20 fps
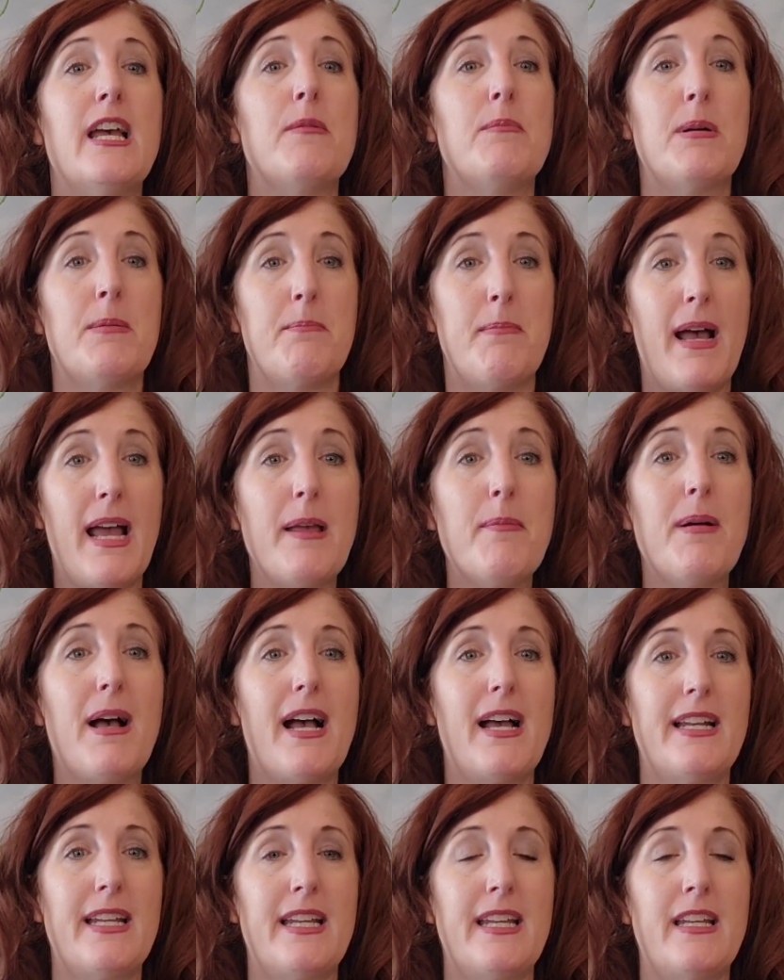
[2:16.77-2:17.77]
But my
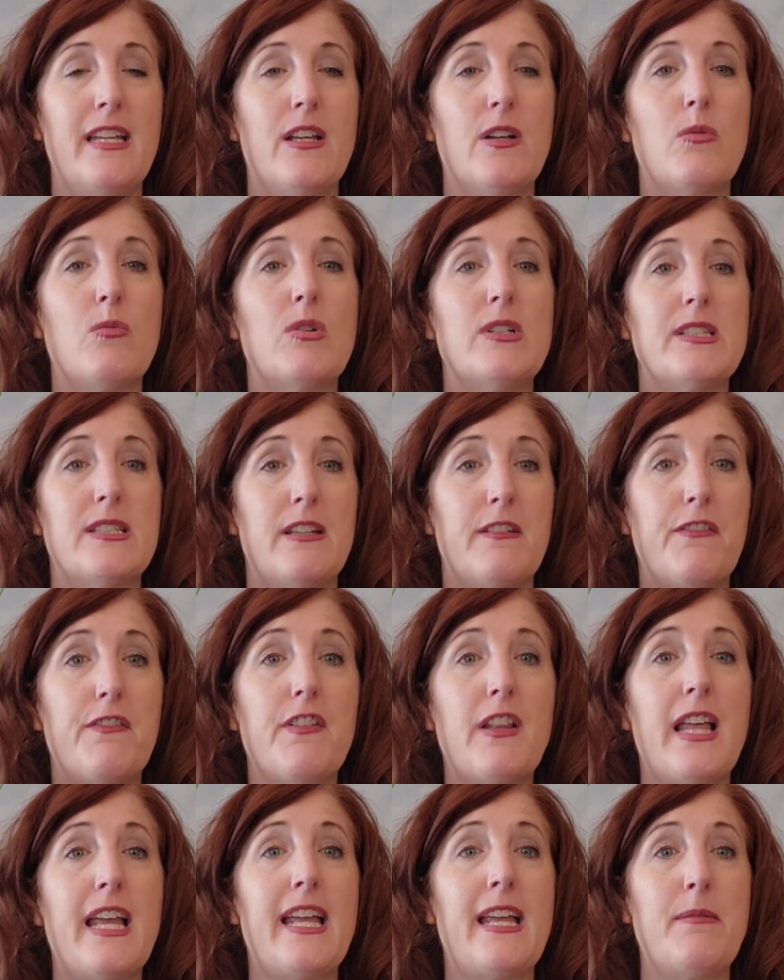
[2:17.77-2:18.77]
body was
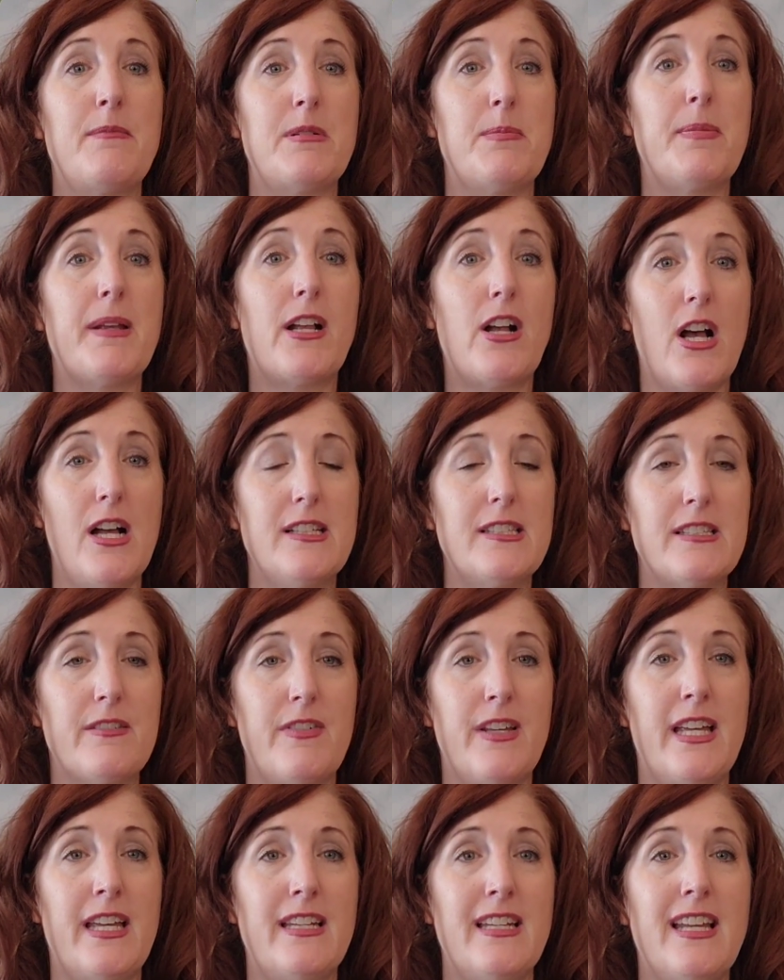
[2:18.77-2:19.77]
inflamed because of
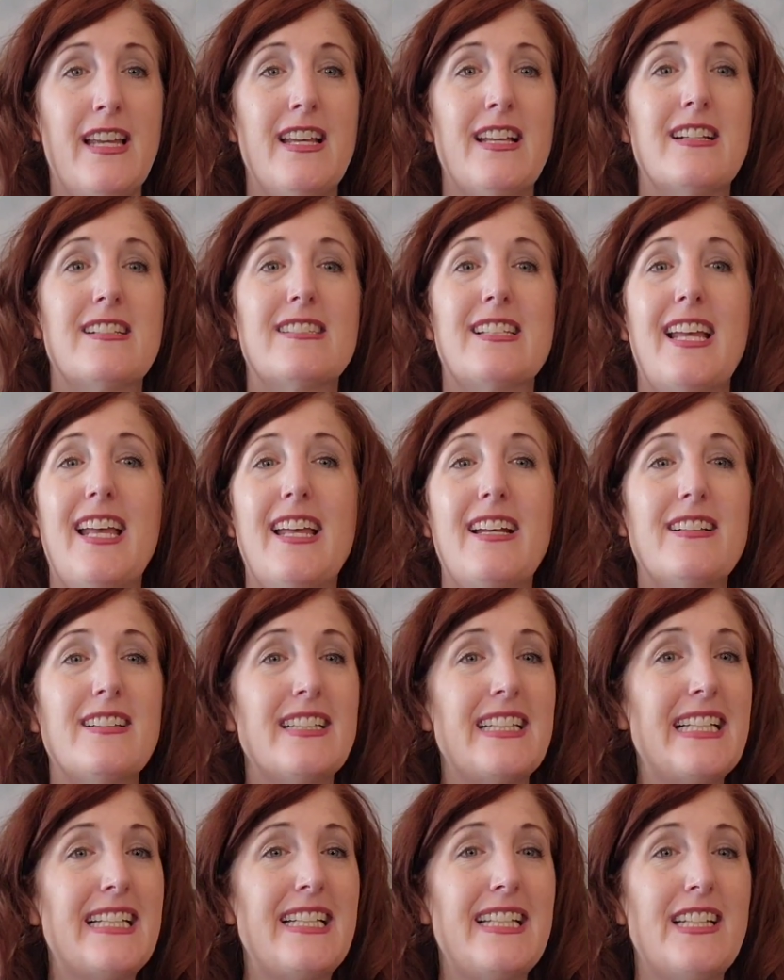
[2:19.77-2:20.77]
it because I had a
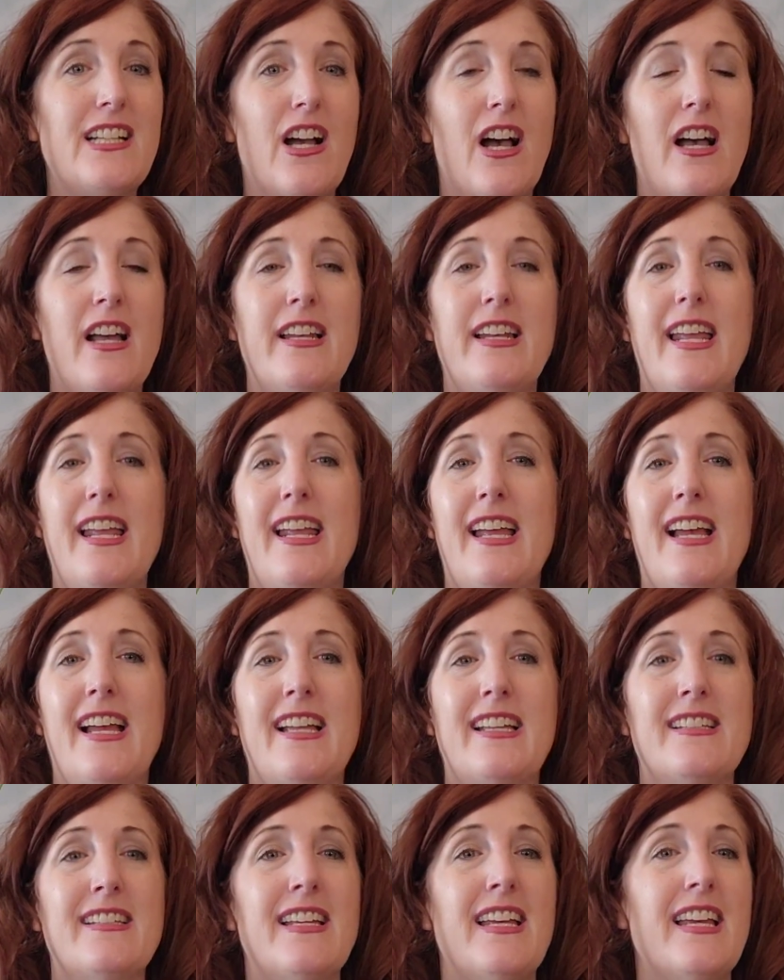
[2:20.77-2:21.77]
leaky gut
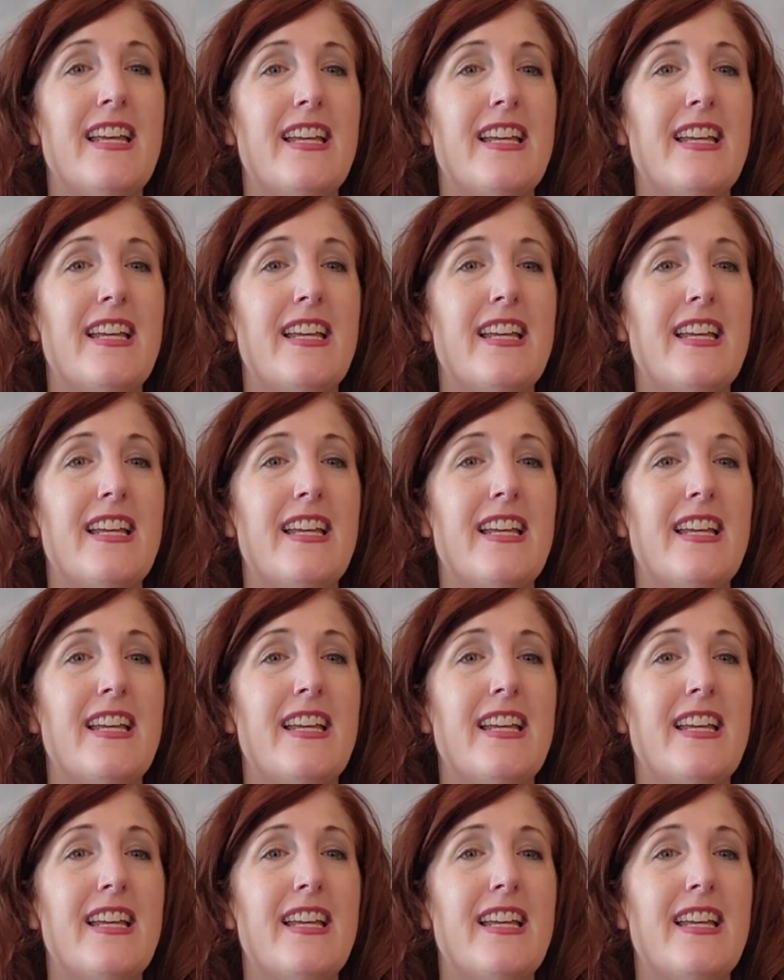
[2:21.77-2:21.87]
and